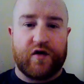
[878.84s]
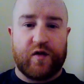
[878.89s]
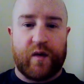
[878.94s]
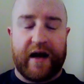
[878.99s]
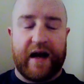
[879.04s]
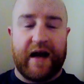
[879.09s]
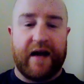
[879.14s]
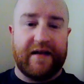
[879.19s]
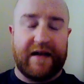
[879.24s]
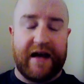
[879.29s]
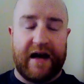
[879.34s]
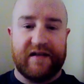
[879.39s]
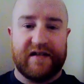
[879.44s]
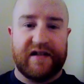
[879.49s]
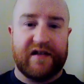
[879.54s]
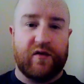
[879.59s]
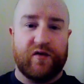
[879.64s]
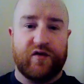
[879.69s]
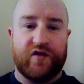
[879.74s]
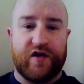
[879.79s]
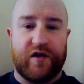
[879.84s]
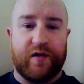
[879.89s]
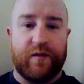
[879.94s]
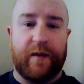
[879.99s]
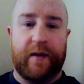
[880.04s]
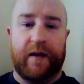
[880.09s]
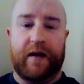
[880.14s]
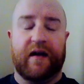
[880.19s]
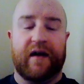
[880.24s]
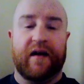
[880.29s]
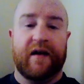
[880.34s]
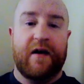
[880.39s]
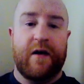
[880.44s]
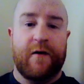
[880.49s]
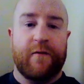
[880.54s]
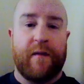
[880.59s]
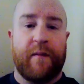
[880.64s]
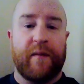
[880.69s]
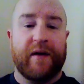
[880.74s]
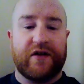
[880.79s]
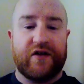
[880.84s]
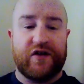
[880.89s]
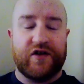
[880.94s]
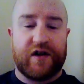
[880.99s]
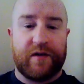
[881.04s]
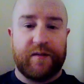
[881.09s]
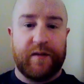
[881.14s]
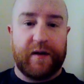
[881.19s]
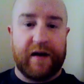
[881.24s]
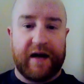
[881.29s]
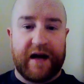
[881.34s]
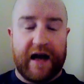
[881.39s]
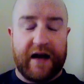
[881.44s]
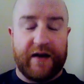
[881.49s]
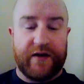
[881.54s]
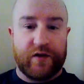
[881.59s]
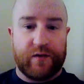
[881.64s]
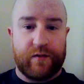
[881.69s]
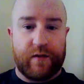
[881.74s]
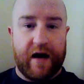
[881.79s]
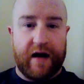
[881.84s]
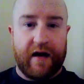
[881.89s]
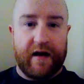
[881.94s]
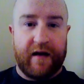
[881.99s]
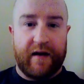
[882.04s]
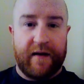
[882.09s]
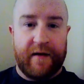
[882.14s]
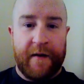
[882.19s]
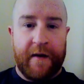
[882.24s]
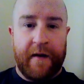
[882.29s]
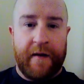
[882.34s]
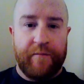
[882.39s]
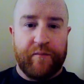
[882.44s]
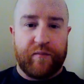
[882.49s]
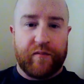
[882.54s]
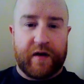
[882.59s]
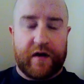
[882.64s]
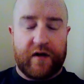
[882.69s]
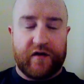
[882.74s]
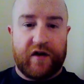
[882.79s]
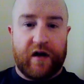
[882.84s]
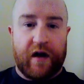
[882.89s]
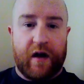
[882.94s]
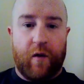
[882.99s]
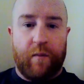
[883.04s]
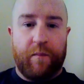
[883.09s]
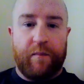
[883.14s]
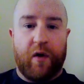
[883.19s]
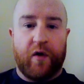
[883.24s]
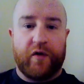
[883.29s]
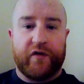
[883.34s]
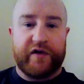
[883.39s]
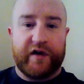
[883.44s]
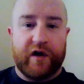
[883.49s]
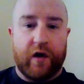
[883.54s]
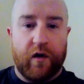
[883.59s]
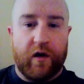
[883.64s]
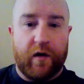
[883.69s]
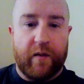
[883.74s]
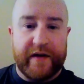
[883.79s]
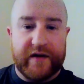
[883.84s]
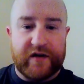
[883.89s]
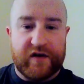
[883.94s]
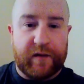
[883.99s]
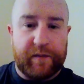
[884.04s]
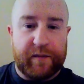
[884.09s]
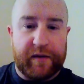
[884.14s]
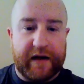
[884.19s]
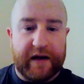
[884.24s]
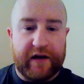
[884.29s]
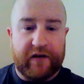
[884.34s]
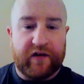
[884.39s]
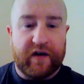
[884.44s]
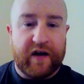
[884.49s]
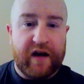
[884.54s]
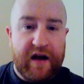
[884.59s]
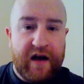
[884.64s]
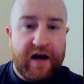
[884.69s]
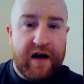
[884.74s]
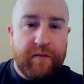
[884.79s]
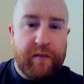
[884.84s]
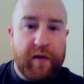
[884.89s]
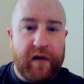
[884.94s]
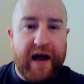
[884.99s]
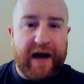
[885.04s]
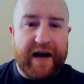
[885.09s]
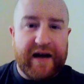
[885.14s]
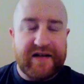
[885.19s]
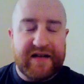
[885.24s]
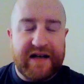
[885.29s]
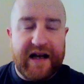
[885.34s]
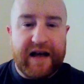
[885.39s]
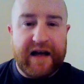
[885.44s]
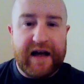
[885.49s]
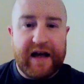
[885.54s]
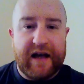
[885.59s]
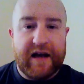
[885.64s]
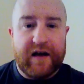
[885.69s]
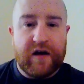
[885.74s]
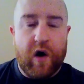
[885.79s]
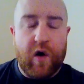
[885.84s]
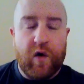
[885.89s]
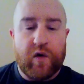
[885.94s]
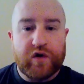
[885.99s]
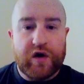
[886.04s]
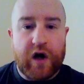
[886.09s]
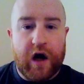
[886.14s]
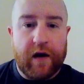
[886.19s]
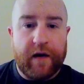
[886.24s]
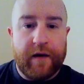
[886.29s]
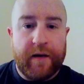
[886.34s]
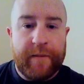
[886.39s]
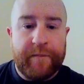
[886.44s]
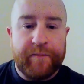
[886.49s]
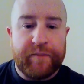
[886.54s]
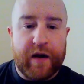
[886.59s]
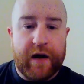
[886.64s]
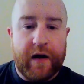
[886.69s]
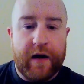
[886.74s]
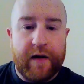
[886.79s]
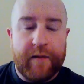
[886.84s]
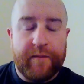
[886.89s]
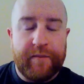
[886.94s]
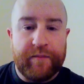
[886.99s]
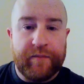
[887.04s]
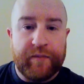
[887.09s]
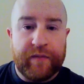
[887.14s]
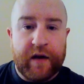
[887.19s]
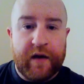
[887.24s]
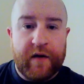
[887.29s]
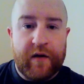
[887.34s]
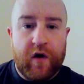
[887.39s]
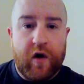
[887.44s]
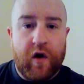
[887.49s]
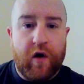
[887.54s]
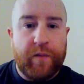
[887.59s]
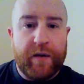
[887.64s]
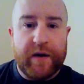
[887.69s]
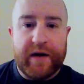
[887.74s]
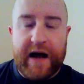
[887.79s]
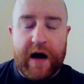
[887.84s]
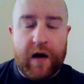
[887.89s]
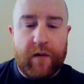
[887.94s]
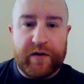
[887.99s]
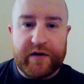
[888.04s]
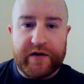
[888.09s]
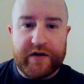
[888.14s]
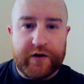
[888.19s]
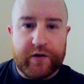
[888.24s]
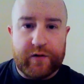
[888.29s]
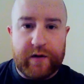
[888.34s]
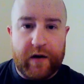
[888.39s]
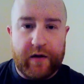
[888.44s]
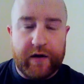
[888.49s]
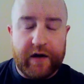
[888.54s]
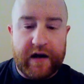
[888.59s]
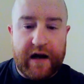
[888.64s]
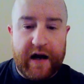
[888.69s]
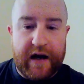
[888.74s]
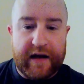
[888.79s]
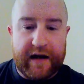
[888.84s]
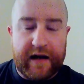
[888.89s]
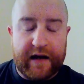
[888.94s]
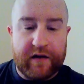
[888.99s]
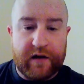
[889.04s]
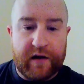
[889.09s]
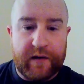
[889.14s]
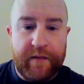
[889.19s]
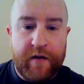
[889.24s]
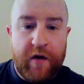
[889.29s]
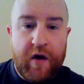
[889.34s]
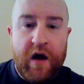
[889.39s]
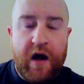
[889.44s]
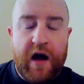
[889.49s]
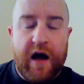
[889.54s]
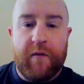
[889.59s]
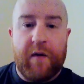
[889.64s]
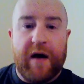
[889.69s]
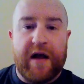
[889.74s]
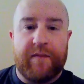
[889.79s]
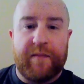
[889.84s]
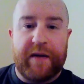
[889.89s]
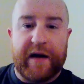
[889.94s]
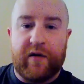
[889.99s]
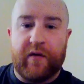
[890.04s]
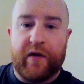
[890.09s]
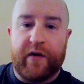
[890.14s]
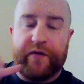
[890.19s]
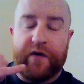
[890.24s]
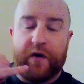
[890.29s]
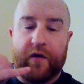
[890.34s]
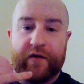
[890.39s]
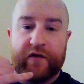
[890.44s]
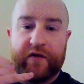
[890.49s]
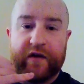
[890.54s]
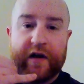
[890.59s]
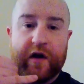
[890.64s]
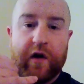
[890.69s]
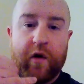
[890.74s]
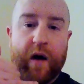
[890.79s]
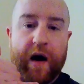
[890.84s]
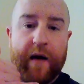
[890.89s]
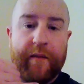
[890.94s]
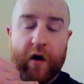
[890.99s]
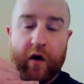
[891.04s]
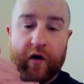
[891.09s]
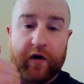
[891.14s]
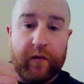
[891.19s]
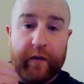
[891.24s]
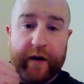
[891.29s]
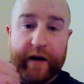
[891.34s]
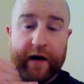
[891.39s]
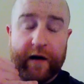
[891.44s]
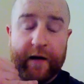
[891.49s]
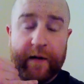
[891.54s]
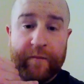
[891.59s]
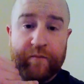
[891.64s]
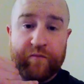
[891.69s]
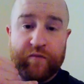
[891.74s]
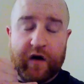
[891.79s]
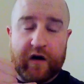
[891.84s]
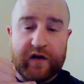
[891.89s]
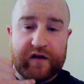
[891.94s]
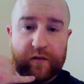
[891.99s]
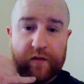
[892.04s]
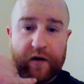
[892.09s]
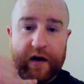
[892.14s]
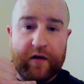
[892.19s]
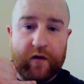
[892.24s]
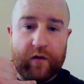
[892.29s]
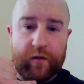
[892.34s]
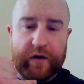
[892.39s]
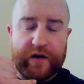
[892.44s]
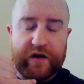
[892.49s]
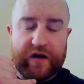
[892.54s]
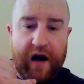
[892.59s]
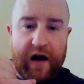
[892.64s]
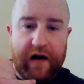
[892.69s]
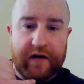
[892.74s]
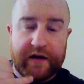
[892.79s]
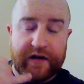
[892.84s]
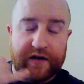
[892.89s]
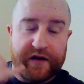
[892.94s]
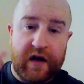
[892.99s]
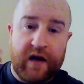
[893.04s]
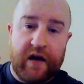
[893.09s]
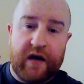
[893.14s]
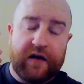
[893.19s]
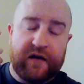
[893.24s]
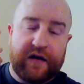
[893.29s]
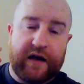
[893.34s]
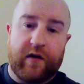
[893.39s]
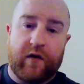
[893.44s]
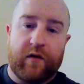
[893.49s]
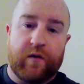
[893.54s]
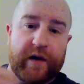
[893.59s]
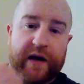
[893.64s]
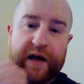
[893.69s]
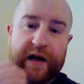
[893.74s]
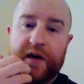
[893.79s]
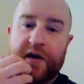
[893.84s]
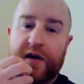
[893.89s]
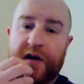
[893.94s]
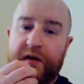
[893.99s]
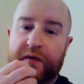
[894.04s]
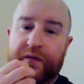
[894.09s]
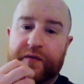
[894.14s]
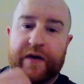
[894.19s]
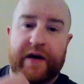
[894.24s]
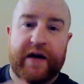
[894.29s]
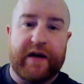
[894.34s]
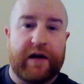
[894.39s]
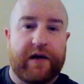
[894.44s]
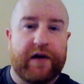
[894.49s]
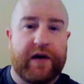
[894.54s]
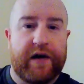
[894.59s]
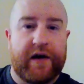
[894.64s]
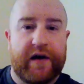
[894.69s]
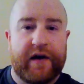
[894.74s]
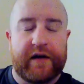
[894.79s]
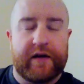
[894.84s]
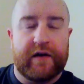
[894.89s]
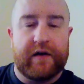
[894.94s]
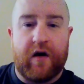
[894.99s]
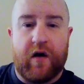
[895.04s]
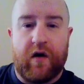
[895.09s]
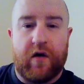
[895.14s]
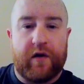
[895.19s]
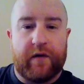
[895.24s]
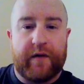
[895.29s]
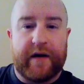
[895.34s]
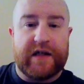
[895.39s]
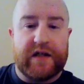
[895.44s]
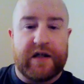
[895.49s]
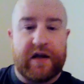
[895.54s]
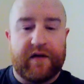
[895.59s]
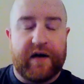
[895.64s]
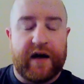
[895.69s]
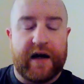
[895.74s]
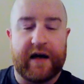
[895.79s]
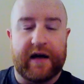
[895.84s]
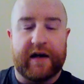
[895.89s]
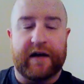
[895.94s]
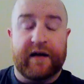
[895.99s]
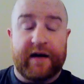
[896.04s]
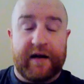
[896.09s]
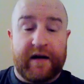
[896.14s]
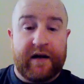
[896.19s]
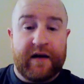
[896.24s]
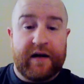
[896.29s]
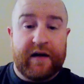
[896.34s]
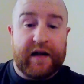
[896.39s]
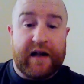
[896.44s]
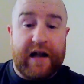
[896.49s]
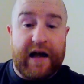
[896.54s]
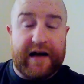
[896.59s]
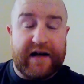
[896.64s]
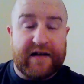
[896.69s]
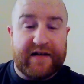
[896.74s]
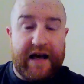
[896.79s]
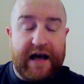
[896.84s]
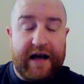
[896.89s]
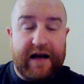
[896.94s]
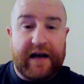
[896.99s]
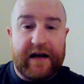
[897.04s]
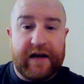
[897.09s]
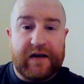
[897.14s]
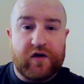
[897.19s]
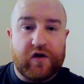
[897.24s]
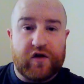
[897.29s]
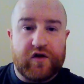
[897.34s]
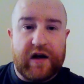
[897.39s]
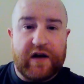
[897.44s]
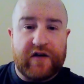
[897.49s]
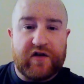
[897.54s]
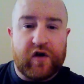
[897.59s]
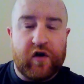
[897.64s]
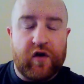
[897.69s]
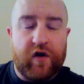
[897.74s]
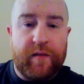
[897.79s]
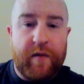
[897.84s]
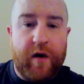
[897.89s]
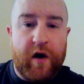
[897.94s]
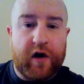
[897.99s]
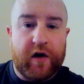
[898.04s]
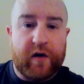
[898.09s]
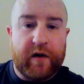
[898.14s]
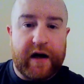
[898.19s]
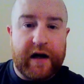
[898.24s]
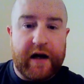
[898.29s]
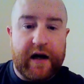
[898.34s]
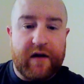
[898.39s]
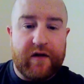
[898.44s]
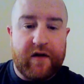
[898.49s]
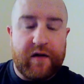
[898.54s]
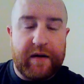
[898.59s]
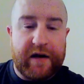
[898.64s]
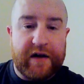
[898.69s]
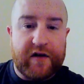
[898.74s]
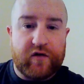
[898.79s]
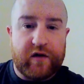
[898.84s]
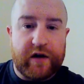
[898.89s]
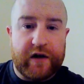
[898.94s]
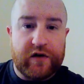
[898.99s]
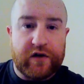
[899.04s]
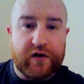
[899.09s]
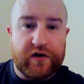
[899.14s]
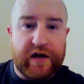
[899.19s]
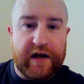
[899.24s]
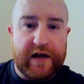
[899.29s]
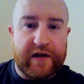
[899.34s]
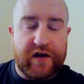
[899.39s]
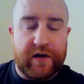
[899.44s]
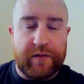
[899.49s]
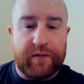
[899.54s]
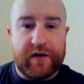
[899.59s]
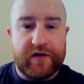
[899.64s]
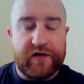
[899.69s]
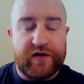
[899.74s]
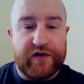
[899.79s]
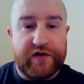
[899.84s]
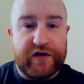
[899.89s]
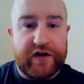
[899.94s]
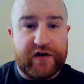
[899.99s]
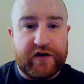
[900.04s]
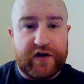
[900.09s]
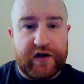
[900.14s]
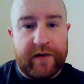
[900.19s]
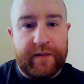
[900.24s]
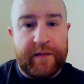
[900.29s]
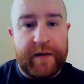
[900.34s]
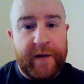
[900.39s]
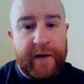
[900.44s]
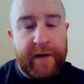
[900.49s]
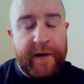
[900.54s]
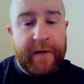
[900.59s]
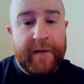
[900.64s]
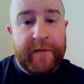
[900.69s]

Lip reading: 28 days. I've done 2 weeks for malicious communication, right? Because you're a little pussy hole that went to the police. But like I say, it goes on up and down prisons throughout the United Kingdom. And where they pick up the phone and say, you know what, I'm not going to ring her because I'm going to end up with charges. They end up ringing her and threatening her and all the rest of it. And like I say, it's another mockery of the Ministry of Justice, the prison system.